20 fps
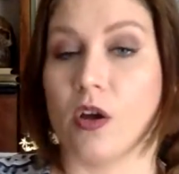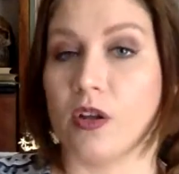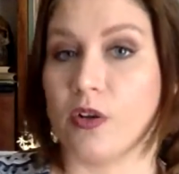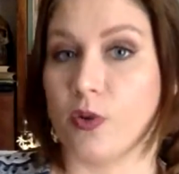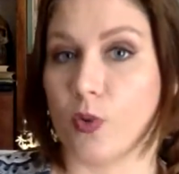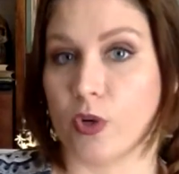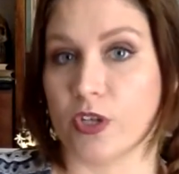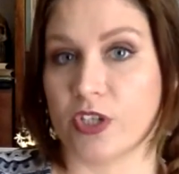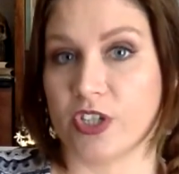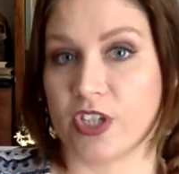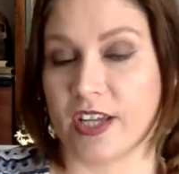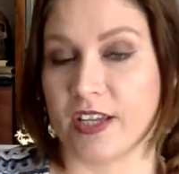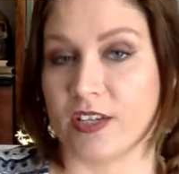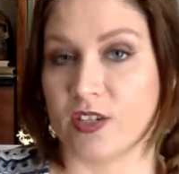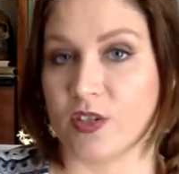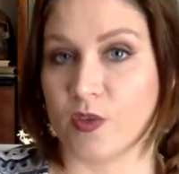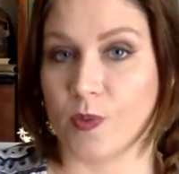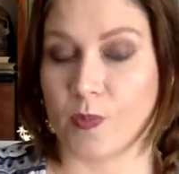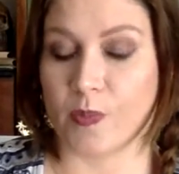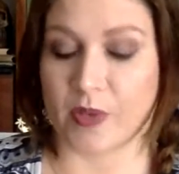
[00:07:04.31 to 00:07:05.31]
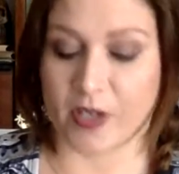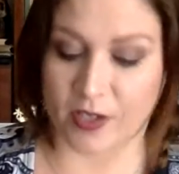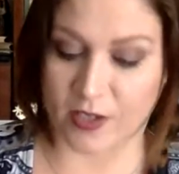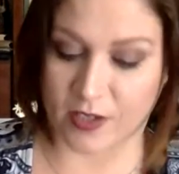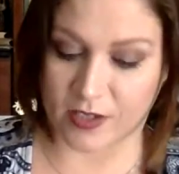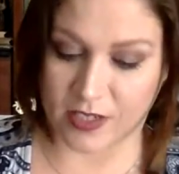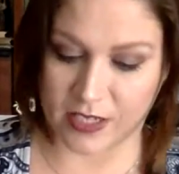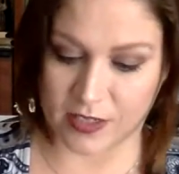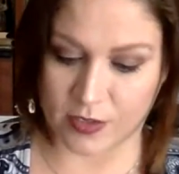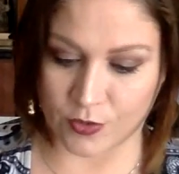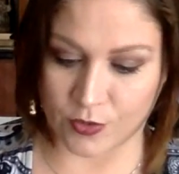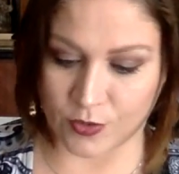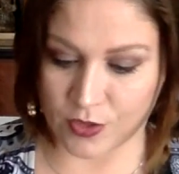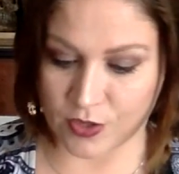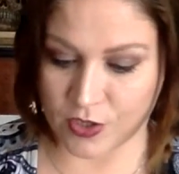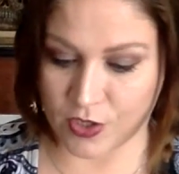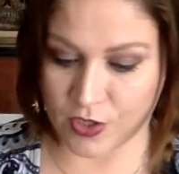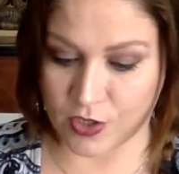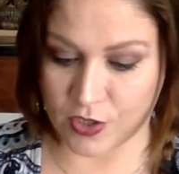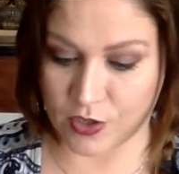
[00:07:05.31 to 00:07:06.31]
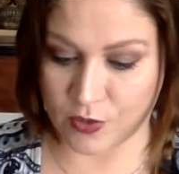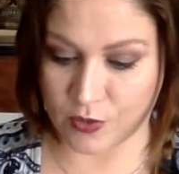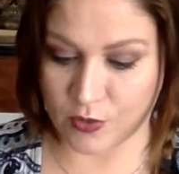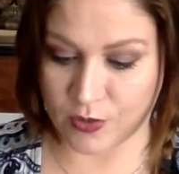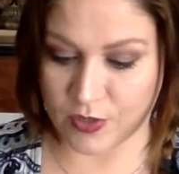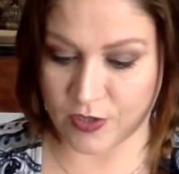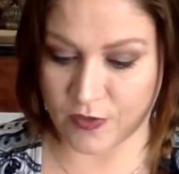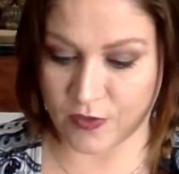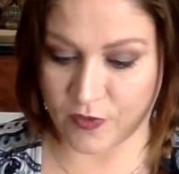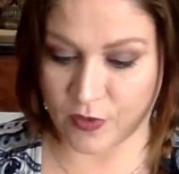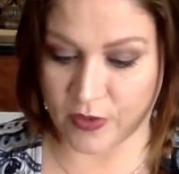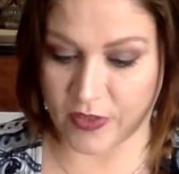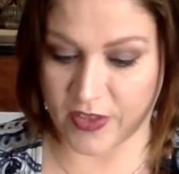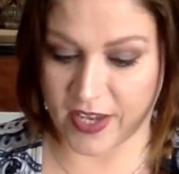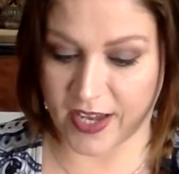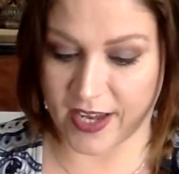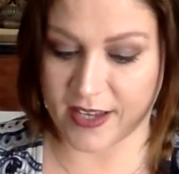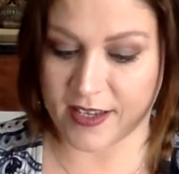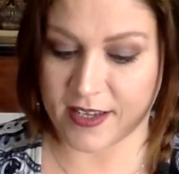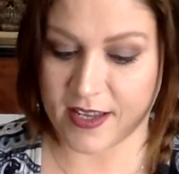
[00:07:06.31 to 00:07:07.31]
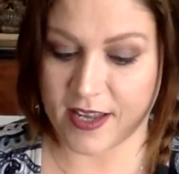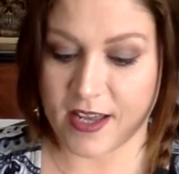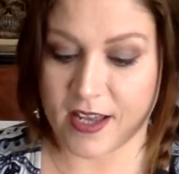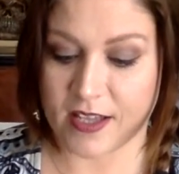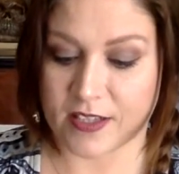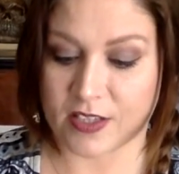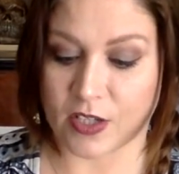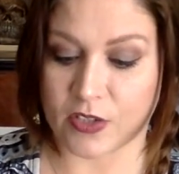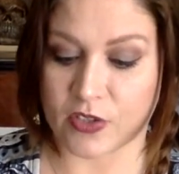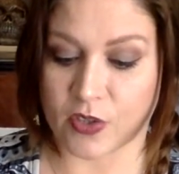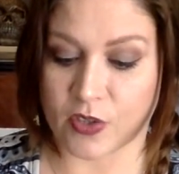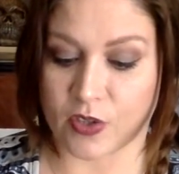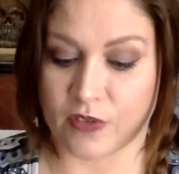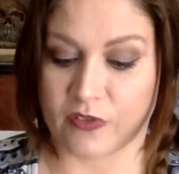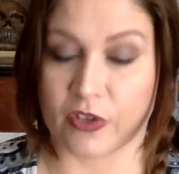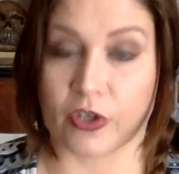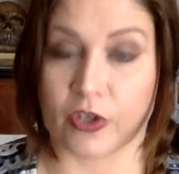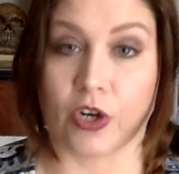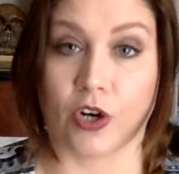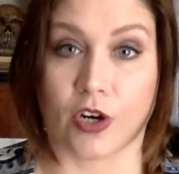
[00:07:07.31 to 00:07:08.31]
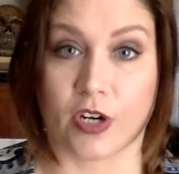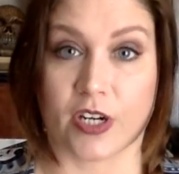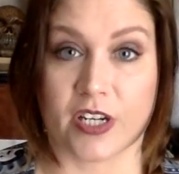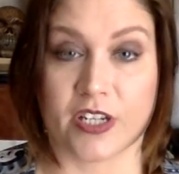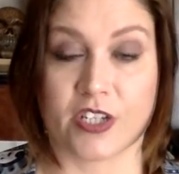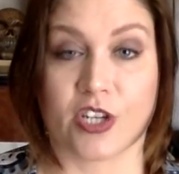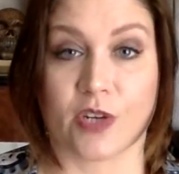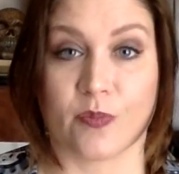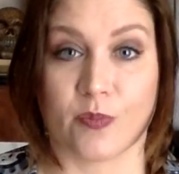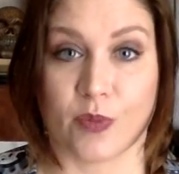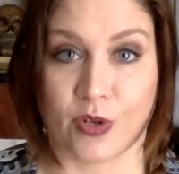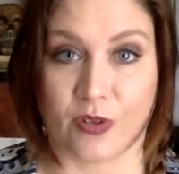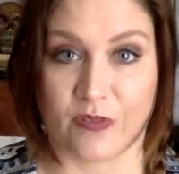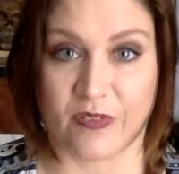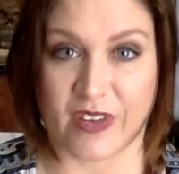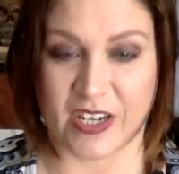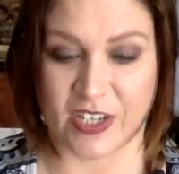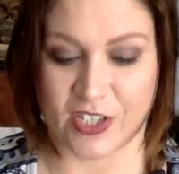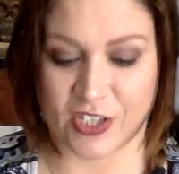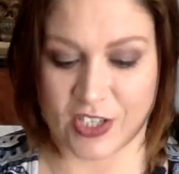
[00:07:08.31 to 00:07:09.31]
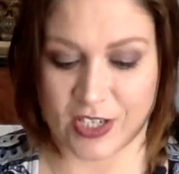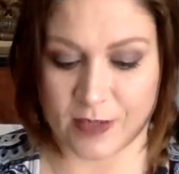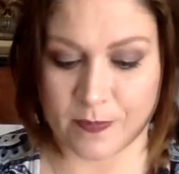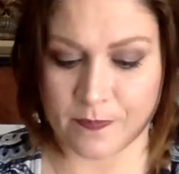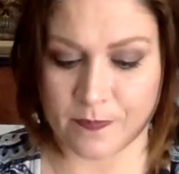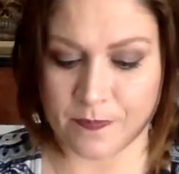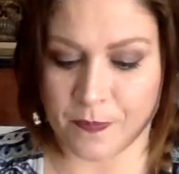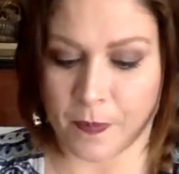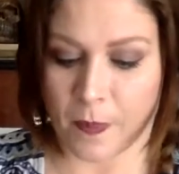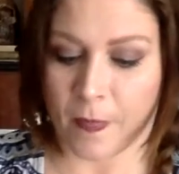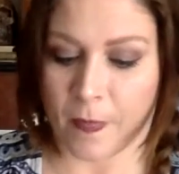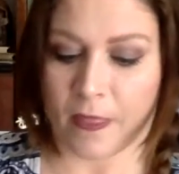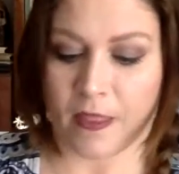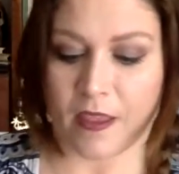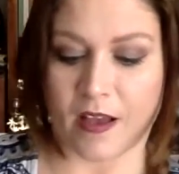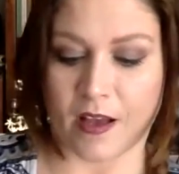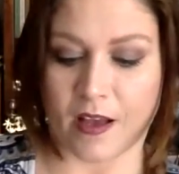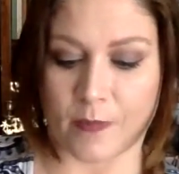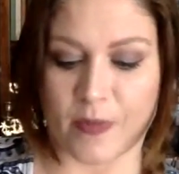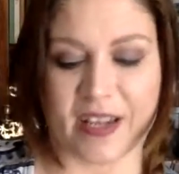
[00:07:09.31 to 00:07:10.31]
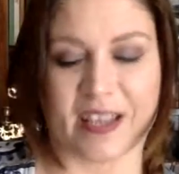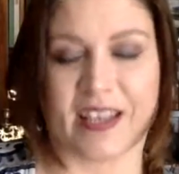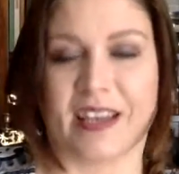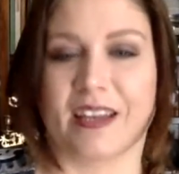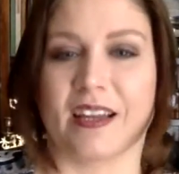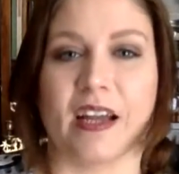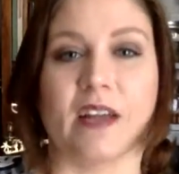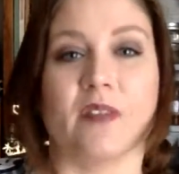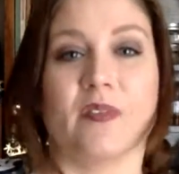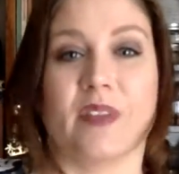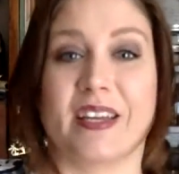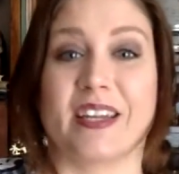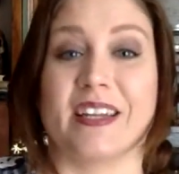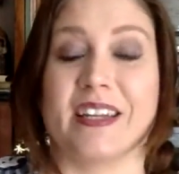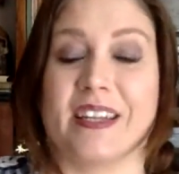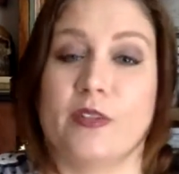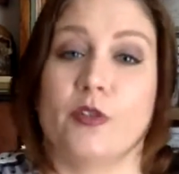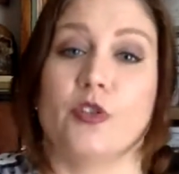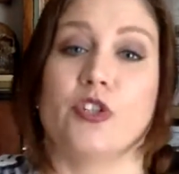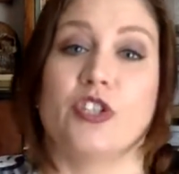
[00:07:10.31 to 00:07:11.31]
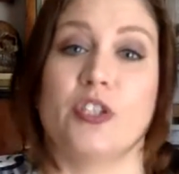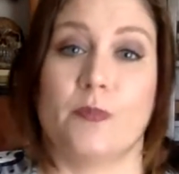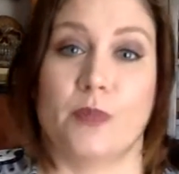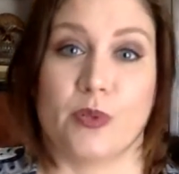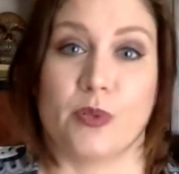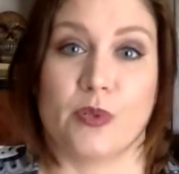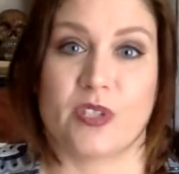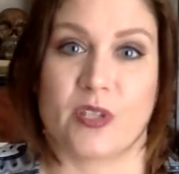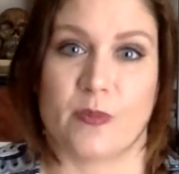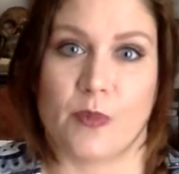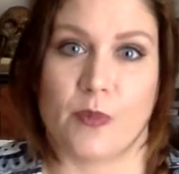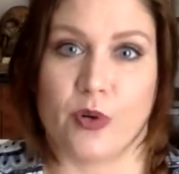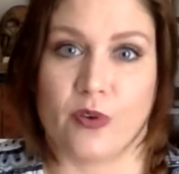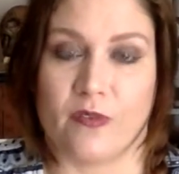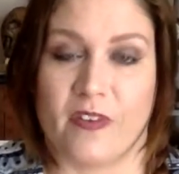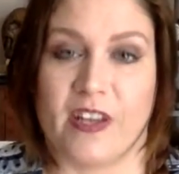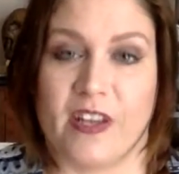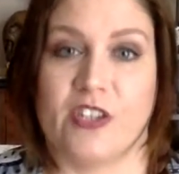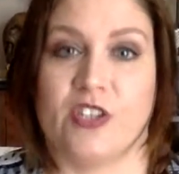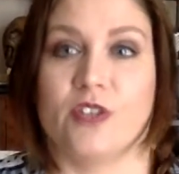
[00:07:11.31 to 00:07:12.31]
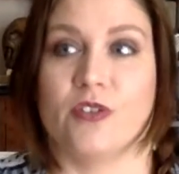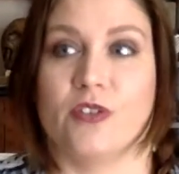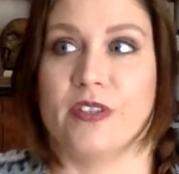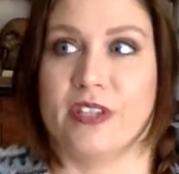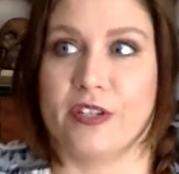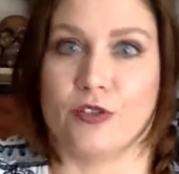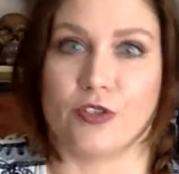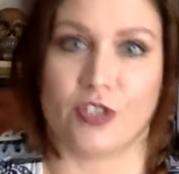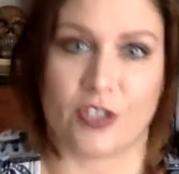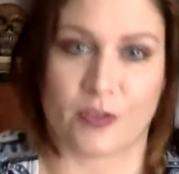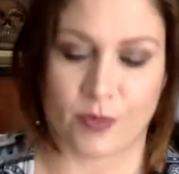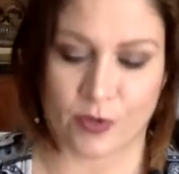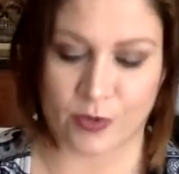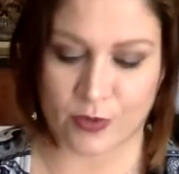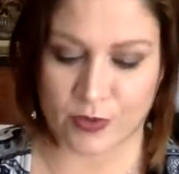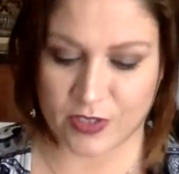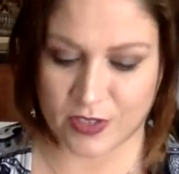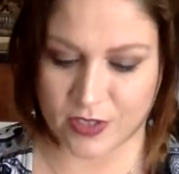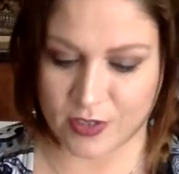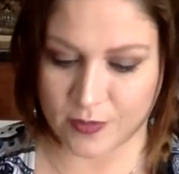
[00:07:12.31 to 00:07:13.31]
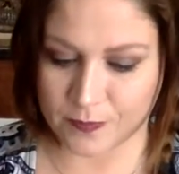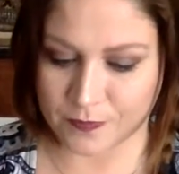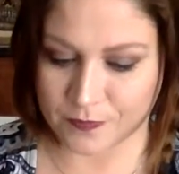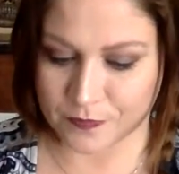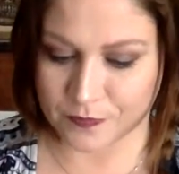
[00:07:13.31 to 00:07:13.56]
an orange candle would be a good candle to use for that. It's also good for courage and motivation. And again, kind of like an energy boost, a motivational energy boost.